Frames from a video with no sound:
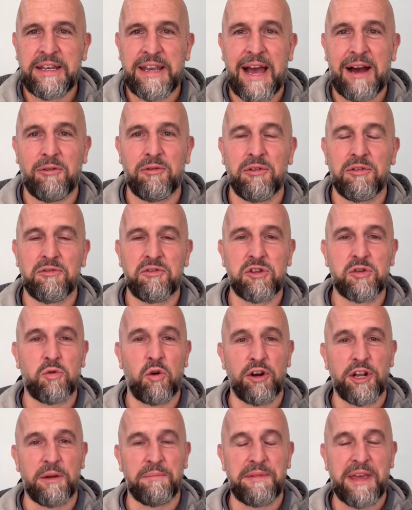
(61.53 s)
Now,
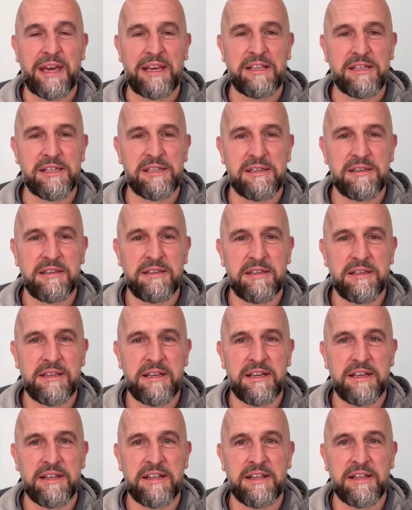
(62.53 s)
squad updates.
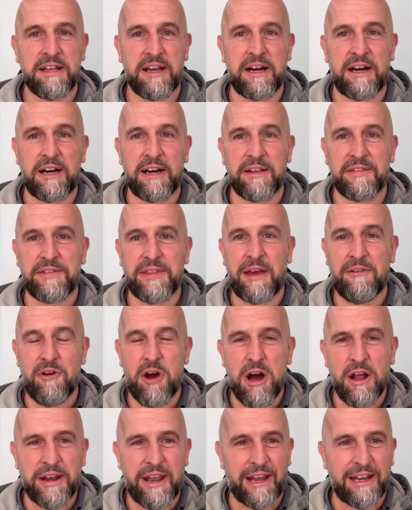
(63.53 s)
There
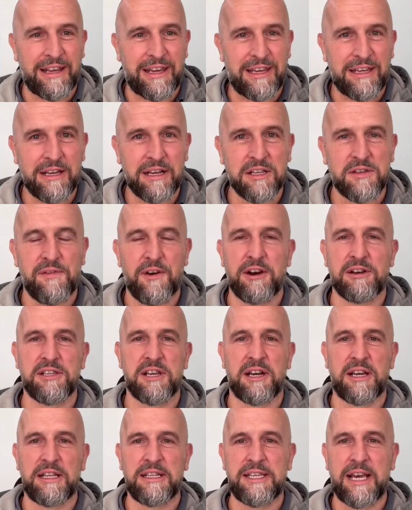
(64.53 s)
aren't any, as far as
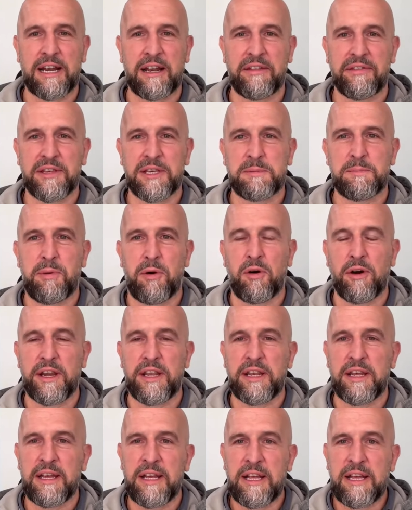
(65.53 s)
I can tell at this
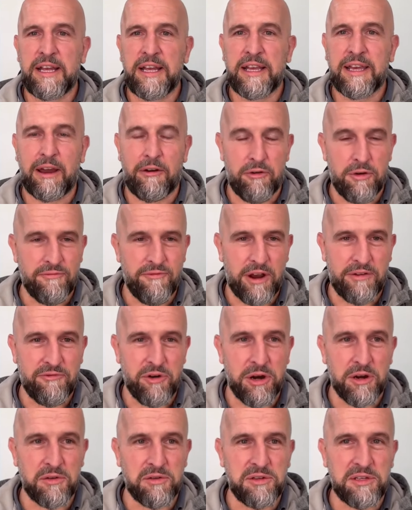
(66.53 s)
point. Gary
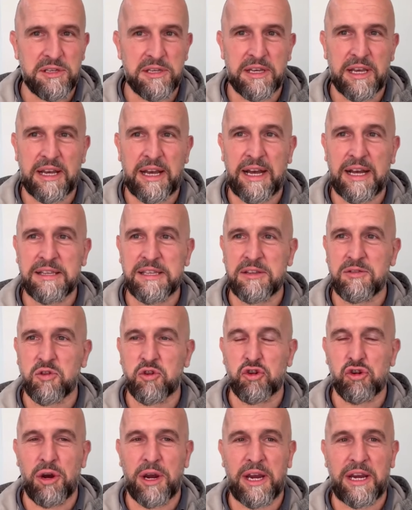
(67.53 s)
Ringrose hasn't
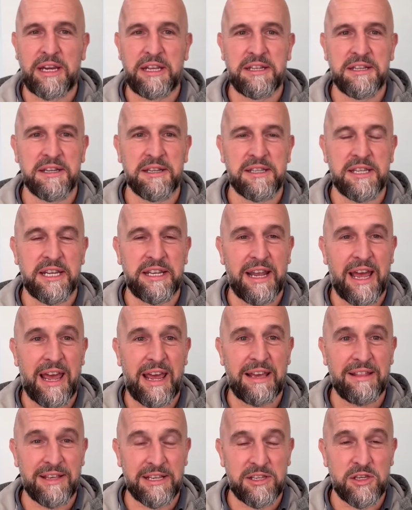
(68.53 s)
trained
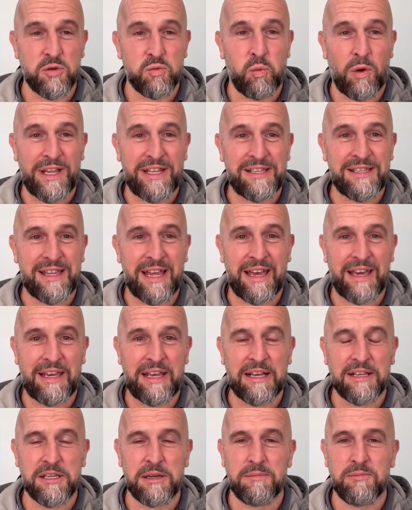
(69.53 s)
today. This is
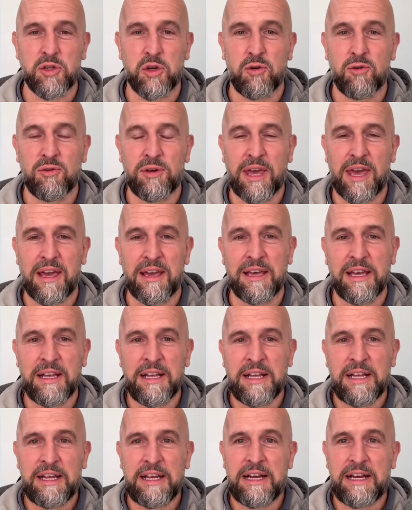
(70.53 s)
Wednesday as I'm talking.